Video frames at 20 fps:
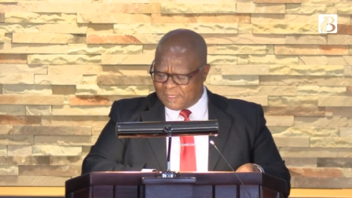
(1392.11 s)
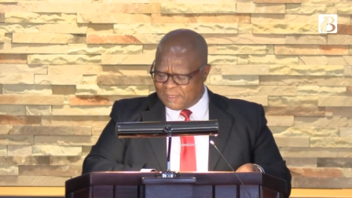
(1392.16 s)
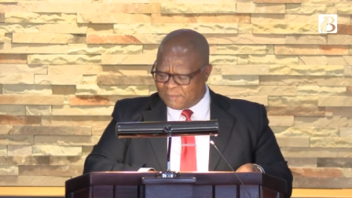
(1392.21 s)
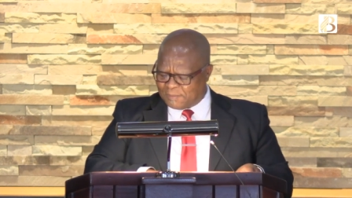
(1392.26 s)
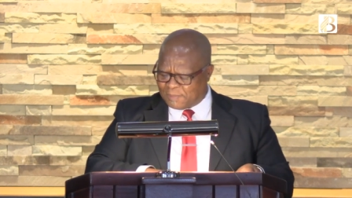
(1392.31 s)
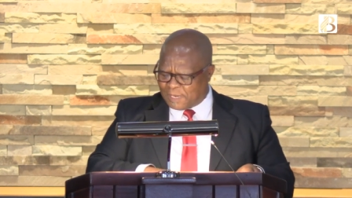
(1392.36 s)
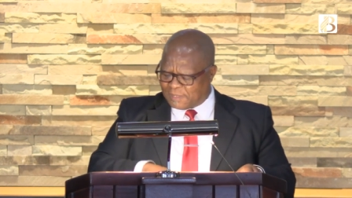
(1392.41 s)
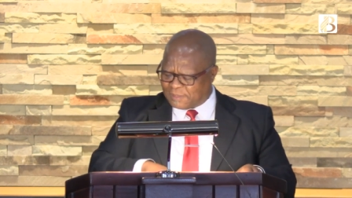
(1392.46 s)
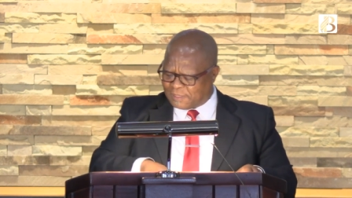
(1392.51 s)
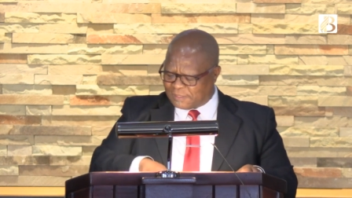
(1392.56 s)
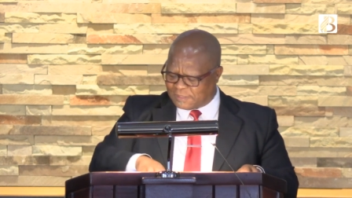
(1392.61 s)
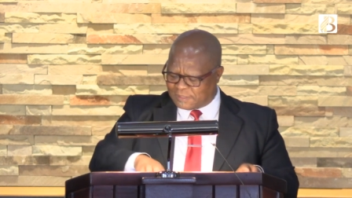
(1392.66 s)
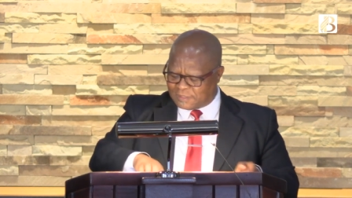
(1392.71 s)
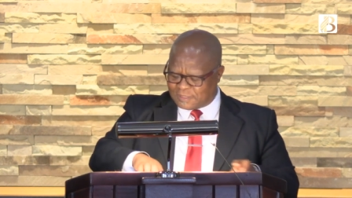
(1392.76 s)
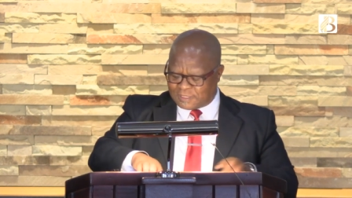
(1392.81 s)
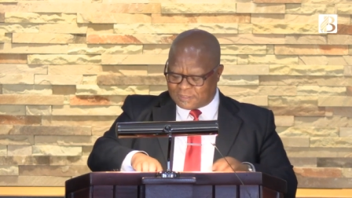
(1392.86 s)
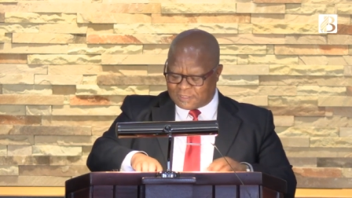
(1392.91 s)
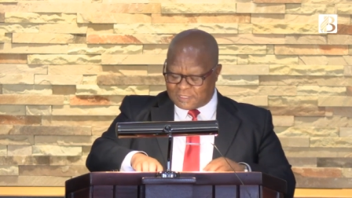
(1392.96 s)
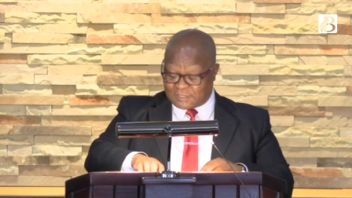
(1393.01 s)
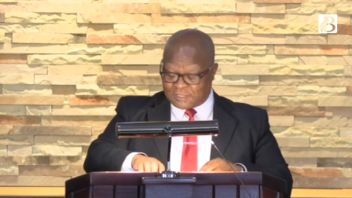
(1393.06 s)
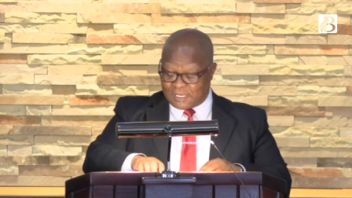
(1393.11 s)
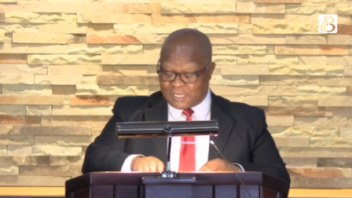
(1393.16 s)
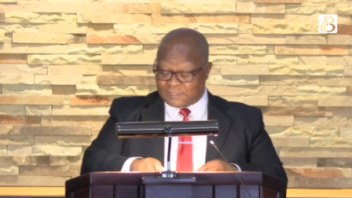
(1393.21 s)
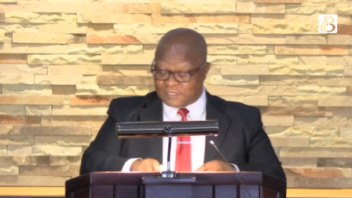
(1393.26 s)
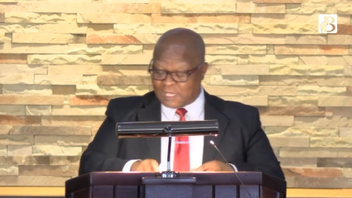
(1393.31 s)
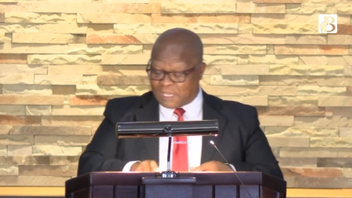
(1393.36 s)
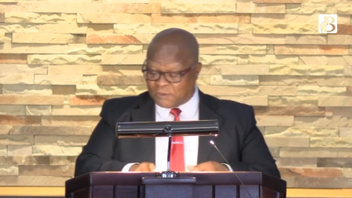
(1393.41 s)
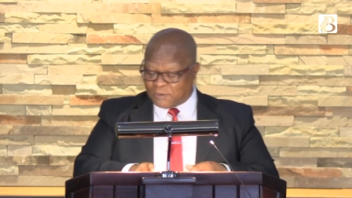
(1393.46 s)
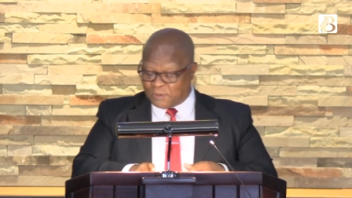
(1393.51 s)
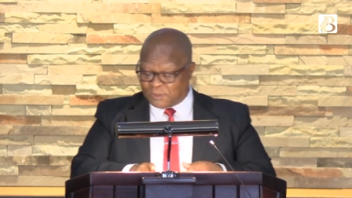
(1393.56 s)
Brothers and sisters, as
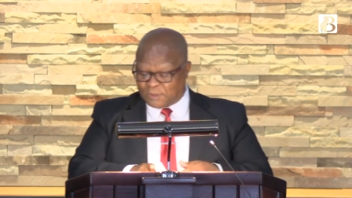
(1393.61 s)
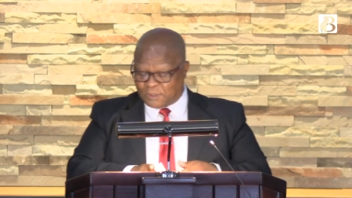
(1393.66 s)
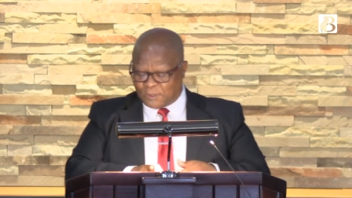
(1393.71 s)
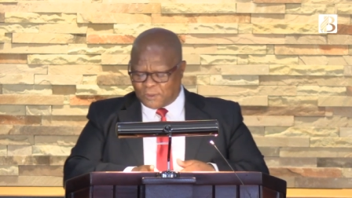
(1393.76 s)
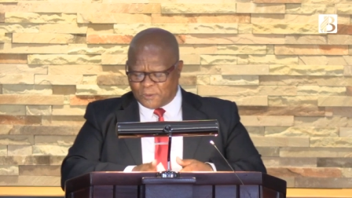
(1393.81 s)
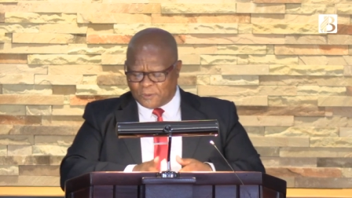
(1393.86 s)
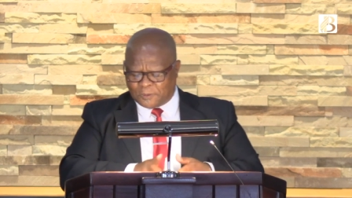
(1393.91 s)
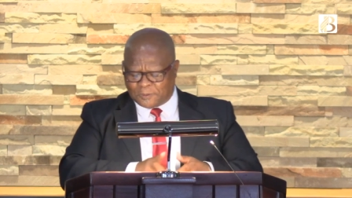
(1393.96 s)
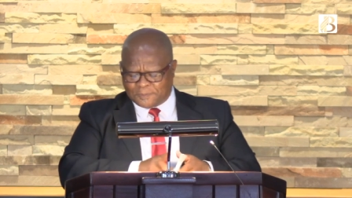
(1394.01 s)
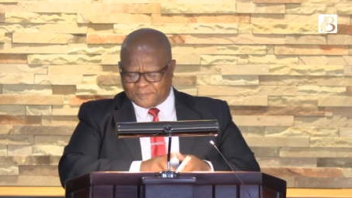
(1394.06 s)
I conclude,